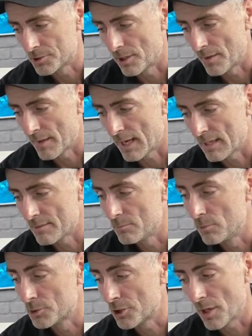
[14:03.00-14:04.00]
we'll try that.
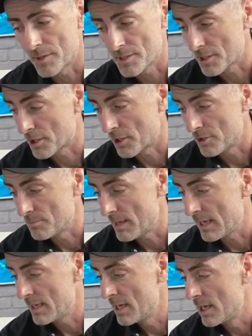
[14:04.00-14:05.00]
We'll try the
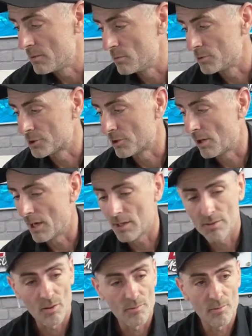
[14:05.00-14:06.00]
Takumi. We'll
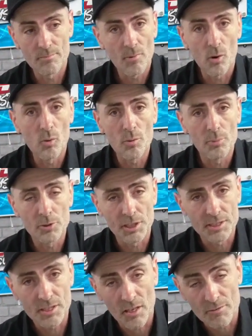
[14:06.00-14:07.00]
try all the
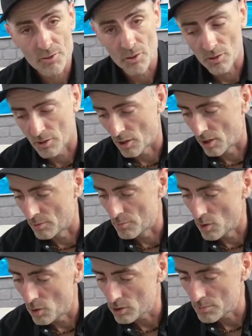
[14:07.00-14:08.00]
brushes that I've sort of got,
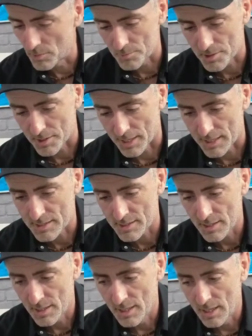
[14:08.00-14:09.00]
and we'll hook them up to
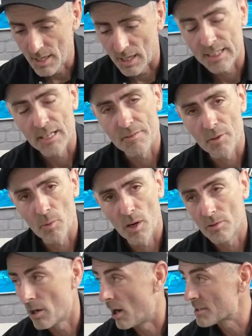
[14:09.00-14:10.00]
this and give it a
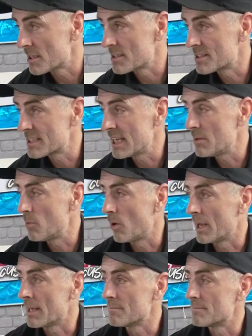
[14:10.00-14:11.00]
whirl, guys, and see
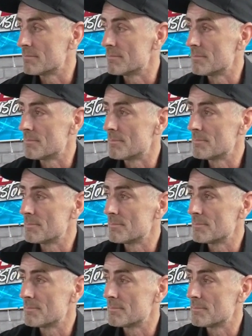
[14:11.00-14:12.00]
what it
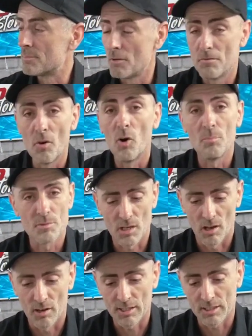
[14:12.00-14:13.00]

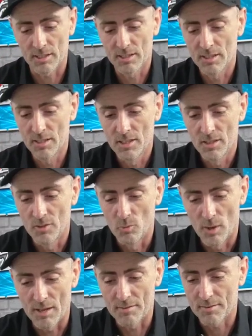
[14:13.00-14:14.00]
performs like
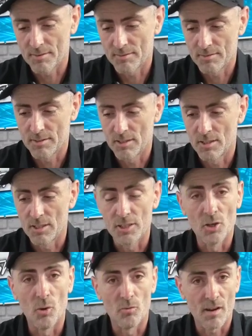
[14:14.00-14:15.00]
with
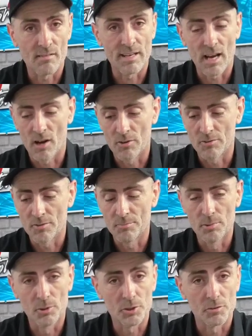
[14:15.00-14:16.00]
your very
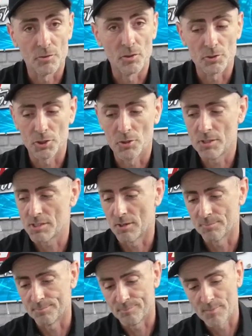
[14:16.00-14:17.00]
own brush of your choice
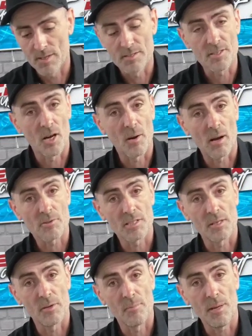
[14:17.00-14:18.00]
on. So I'll
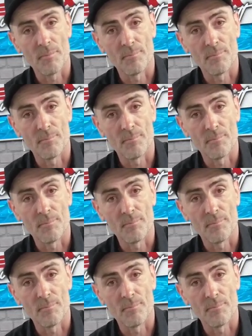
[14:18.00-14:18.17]
see you